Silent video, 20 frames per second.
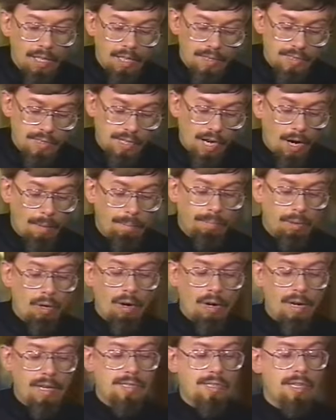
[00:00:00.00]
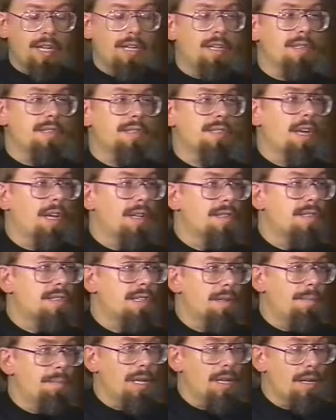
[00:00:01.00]
Tsar Boris and his son
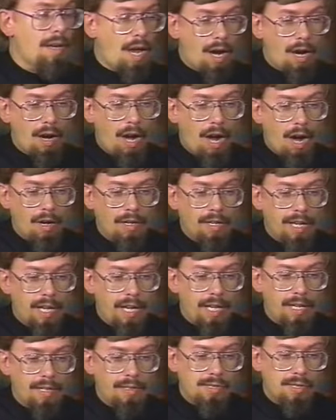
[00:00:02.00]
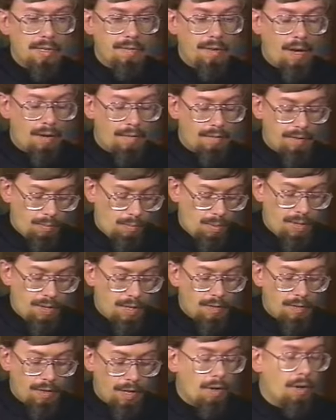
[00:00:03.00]
Simeon are kings of
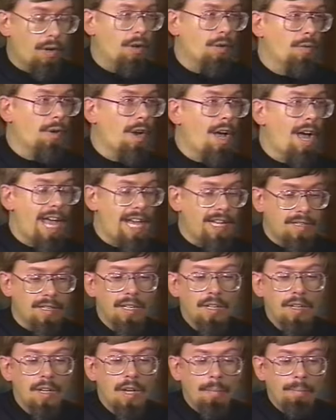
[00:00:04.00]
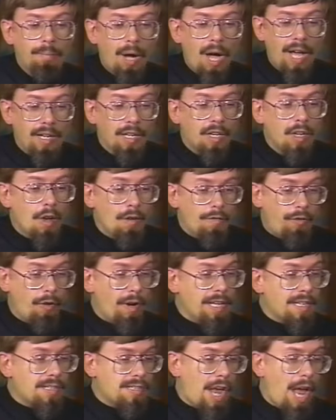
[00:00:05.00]
within their own right. But
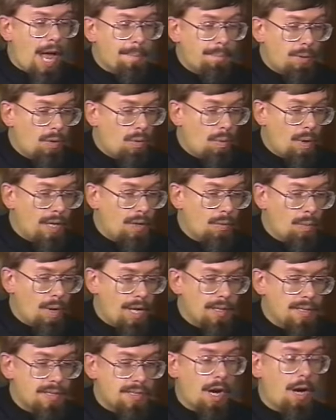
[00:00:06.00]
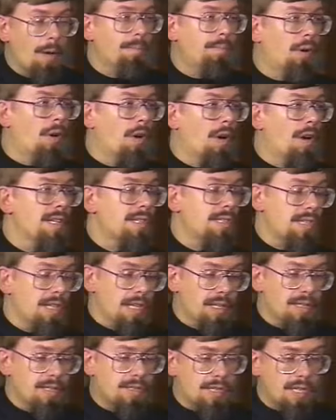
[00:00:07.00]
for example, when Tsar Boris
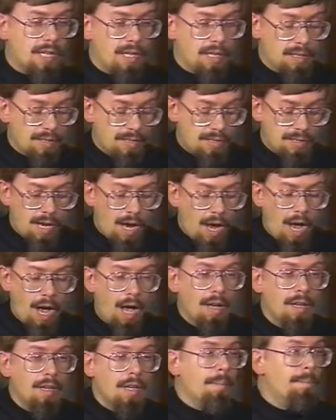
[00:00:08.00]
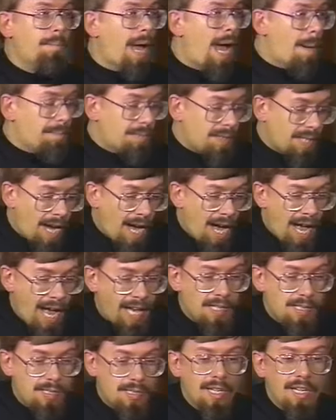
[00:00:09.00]
is
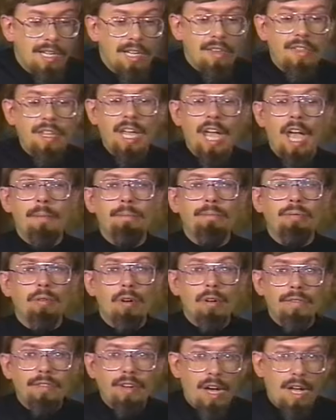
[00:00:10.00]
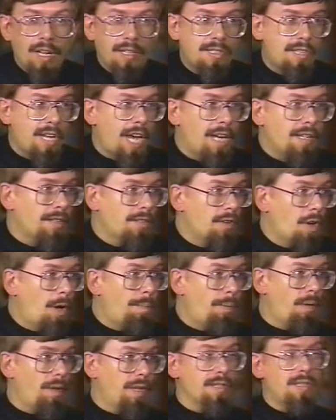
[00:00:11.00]
baptized, the emperor of
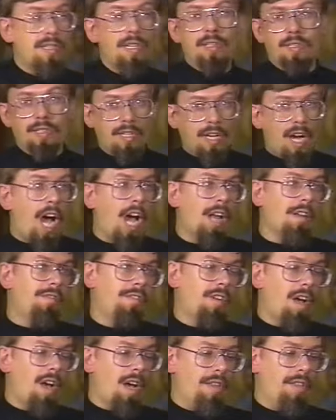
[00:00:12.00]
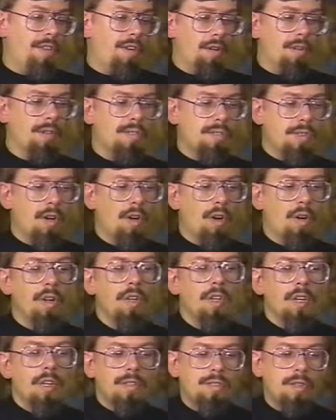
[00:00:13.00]
Constantinople is his godfather. So
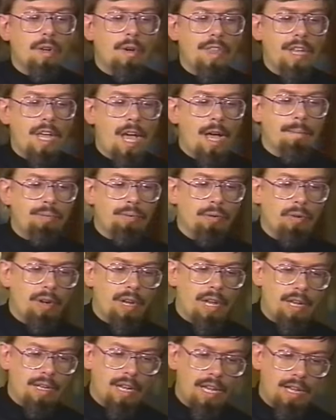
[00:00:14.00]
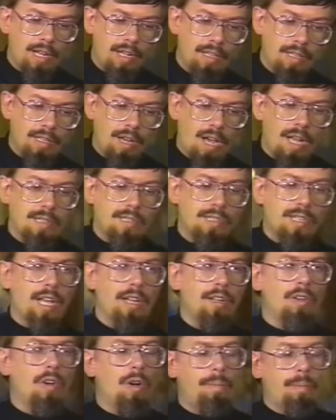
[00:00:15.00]
the emperor in
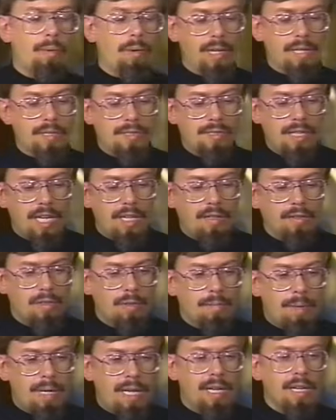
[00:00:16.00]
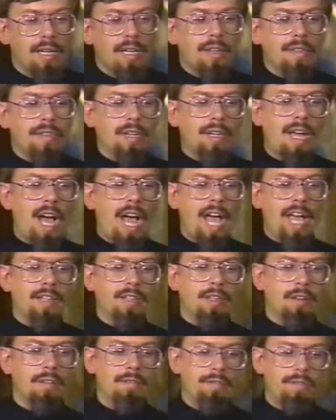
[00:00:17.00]
Constantinople is seen to be the
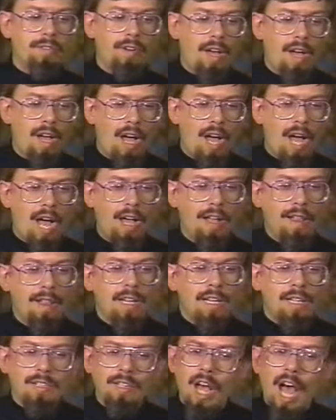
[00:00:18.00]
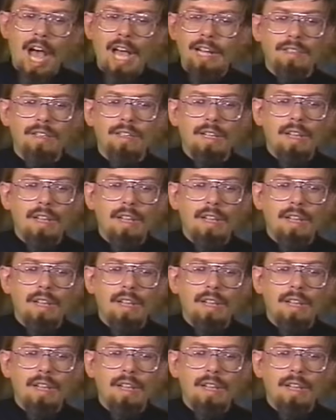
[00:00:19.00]
kind of not